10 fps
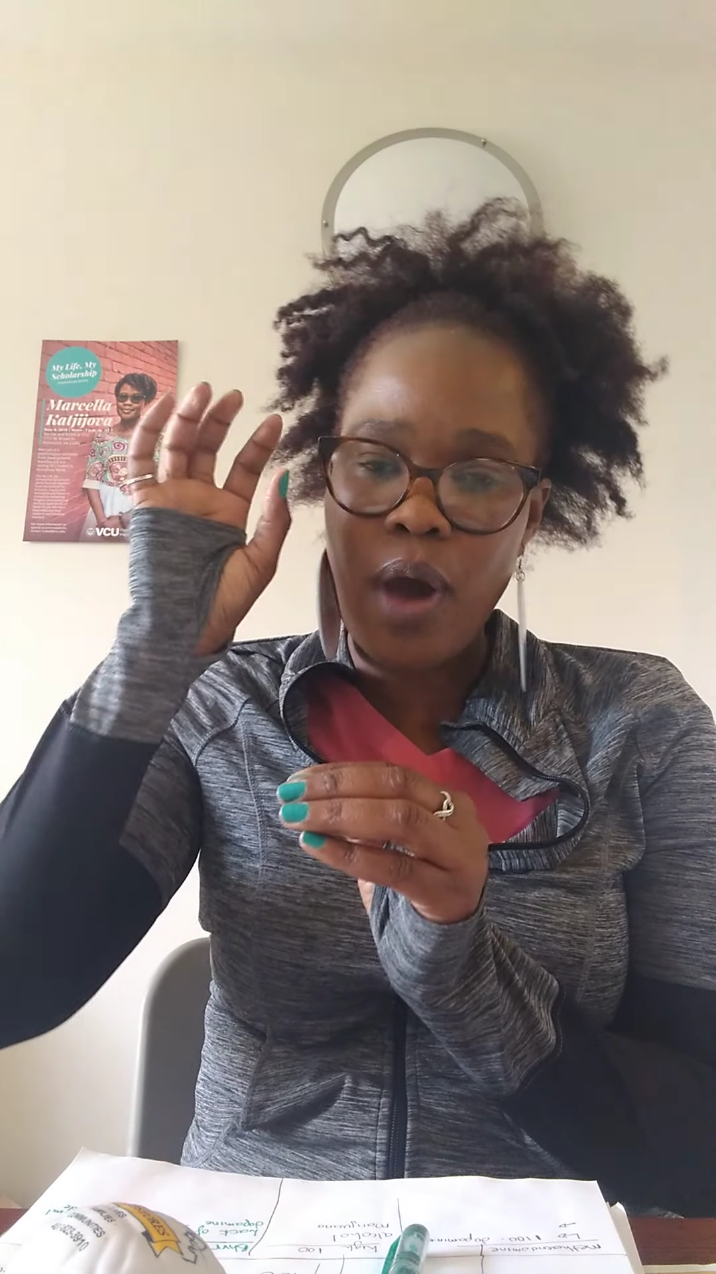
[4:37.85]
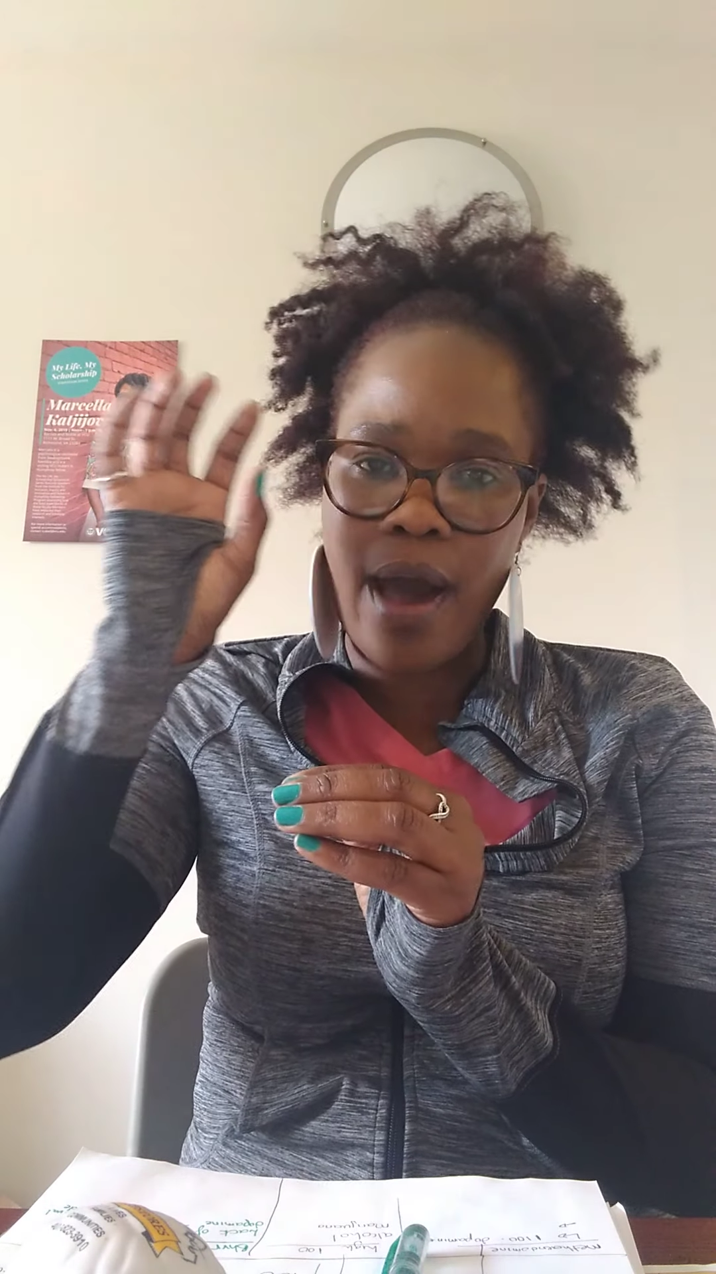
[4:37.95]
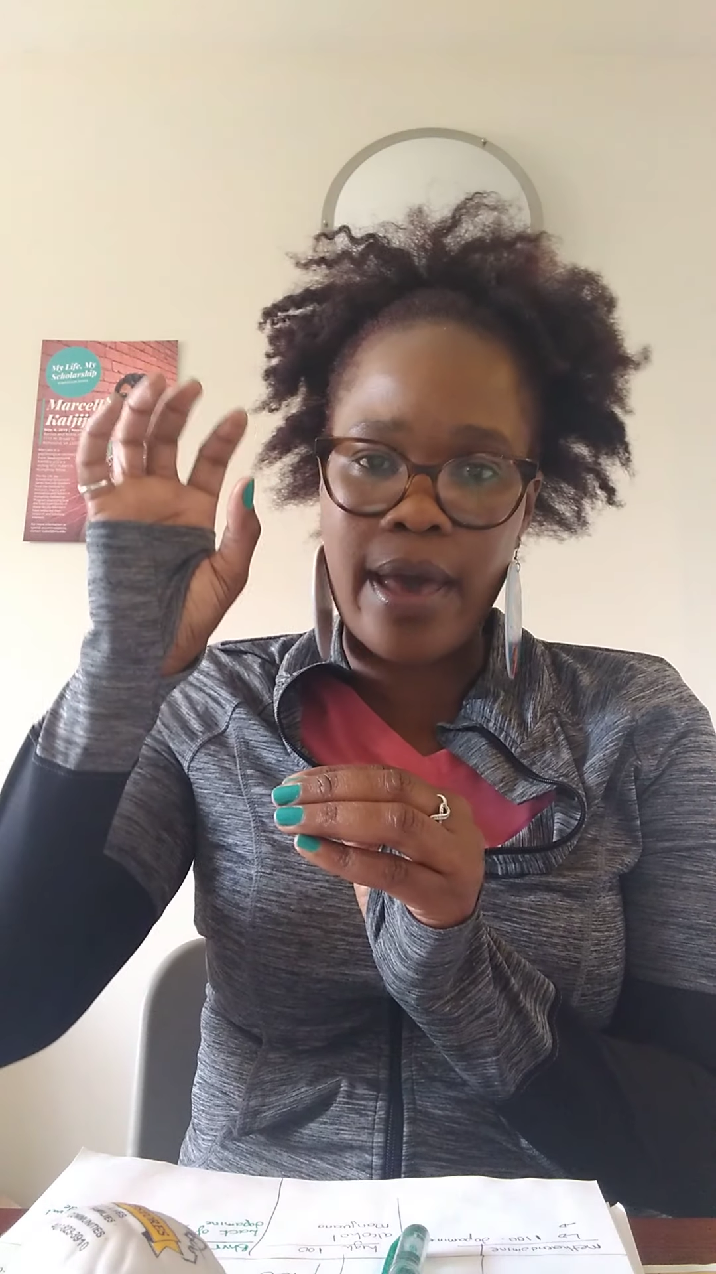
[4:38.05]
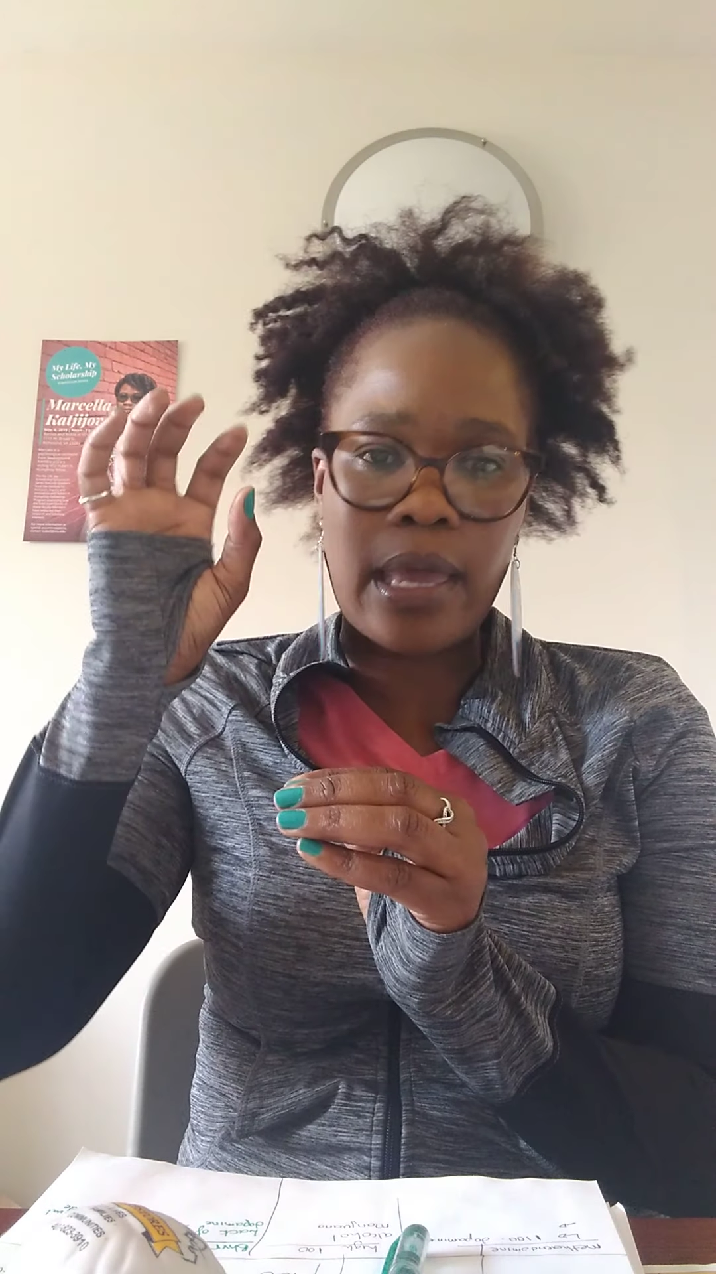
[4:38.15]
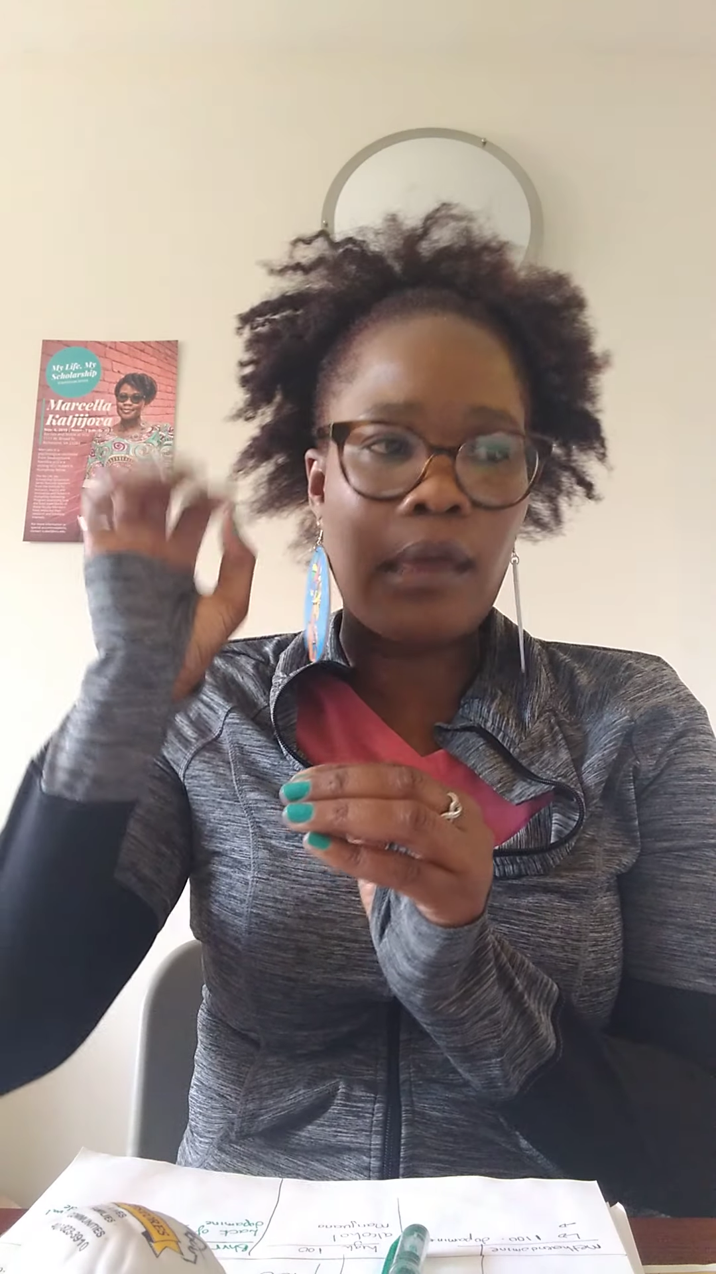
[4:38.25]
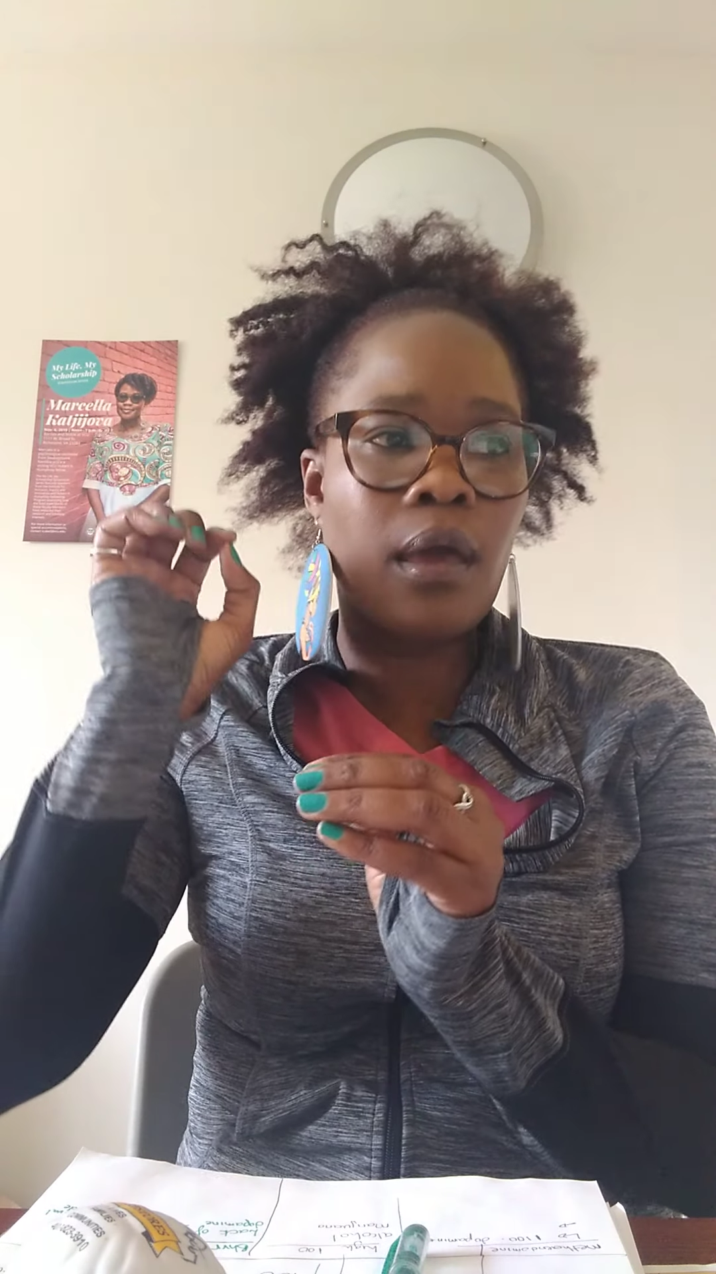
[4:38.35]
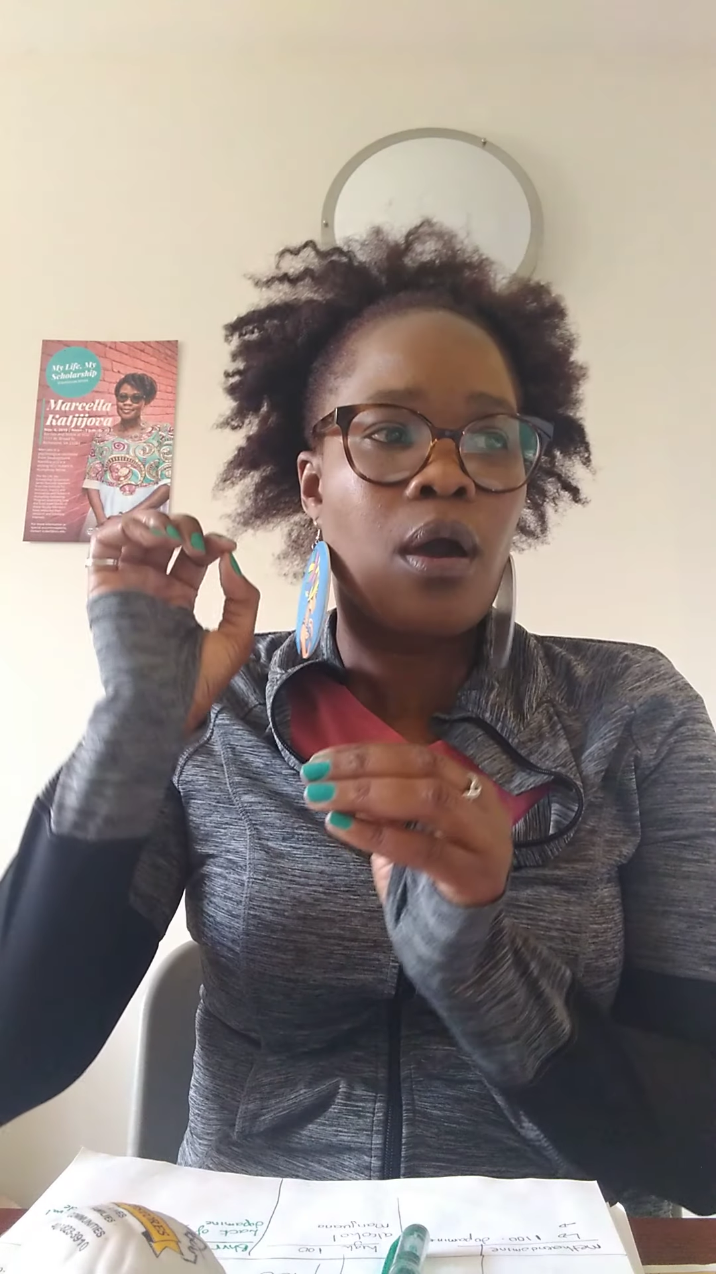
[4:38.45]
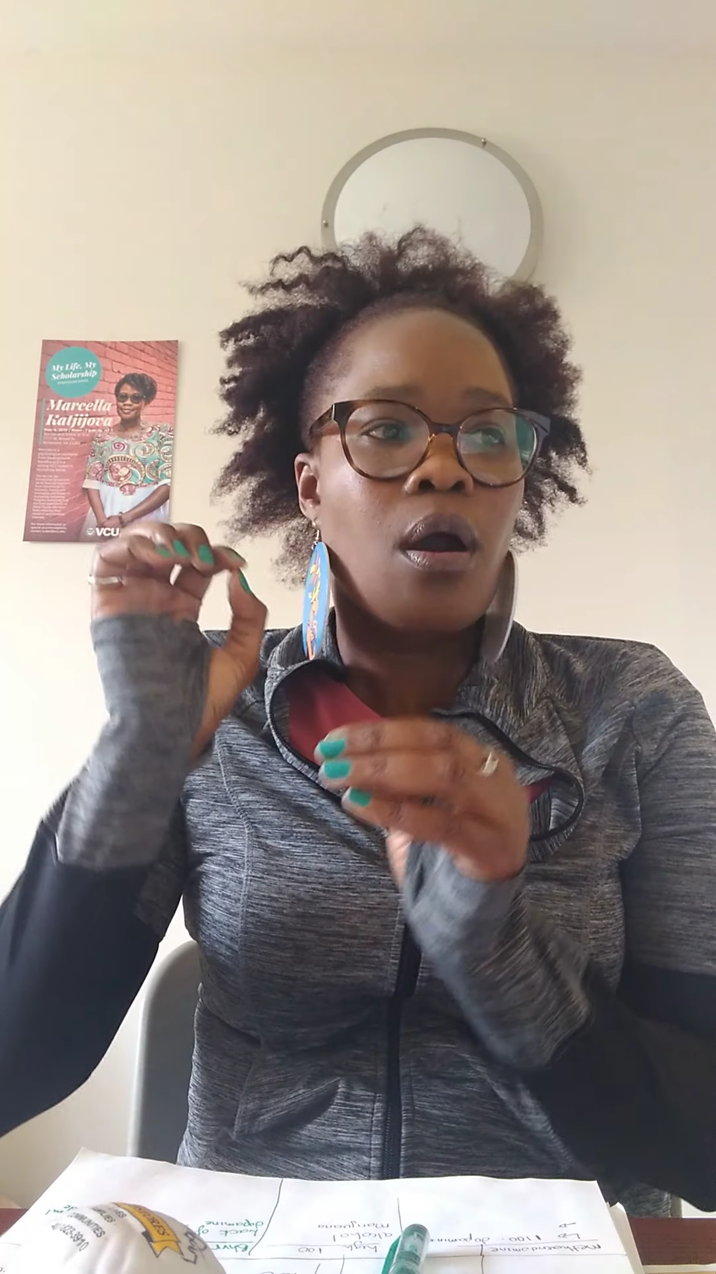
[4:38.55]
high,